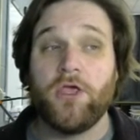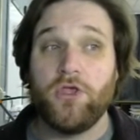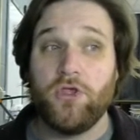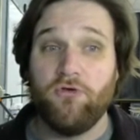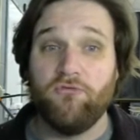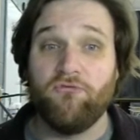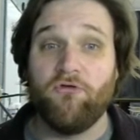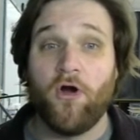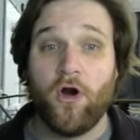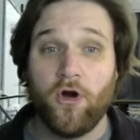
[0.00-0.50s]

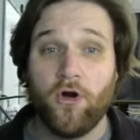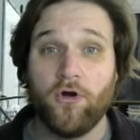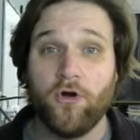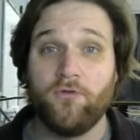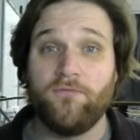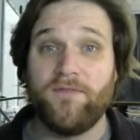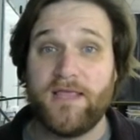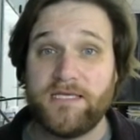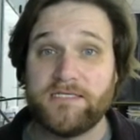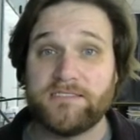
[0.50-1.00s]
you've
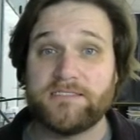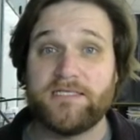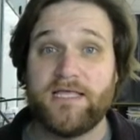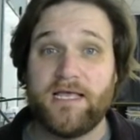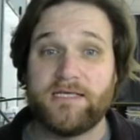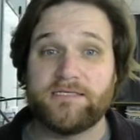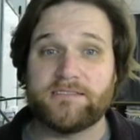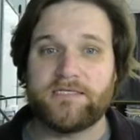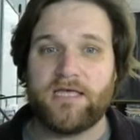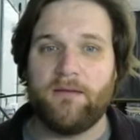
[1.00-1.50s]
heard these
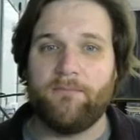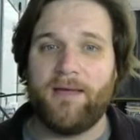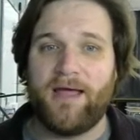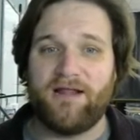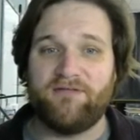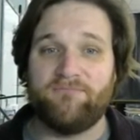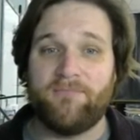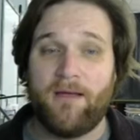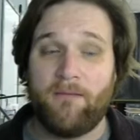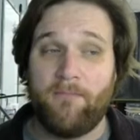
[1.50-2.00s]
things come out
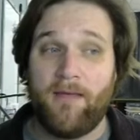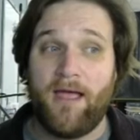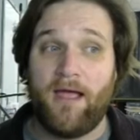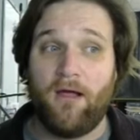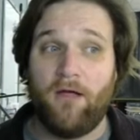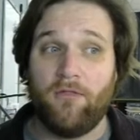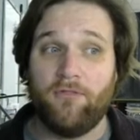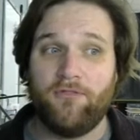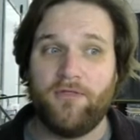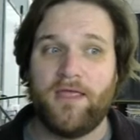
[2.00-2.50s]
of my
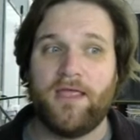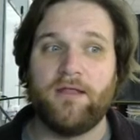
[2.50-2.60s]
mouth